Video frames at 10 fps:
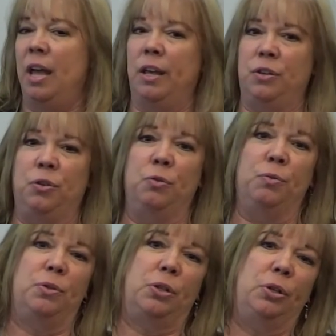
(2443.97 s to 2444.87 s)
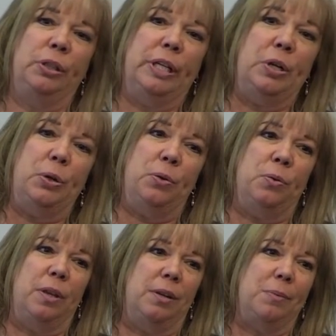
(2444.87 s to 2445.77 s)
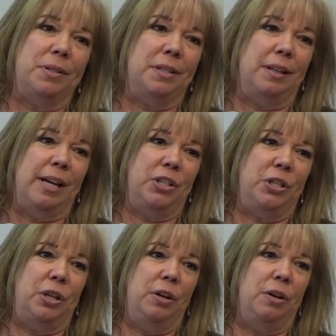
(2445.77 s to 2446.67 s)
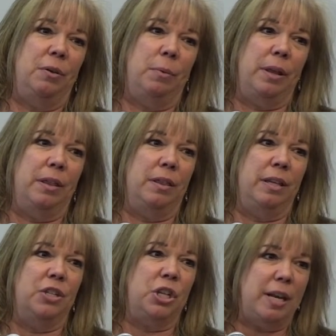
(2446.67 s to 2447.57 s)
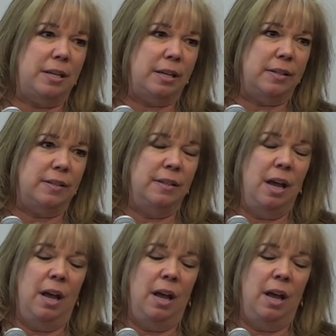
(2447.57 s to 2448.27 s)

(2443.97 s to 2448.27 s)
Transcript: You certainly knew that it was an election year with the agendas.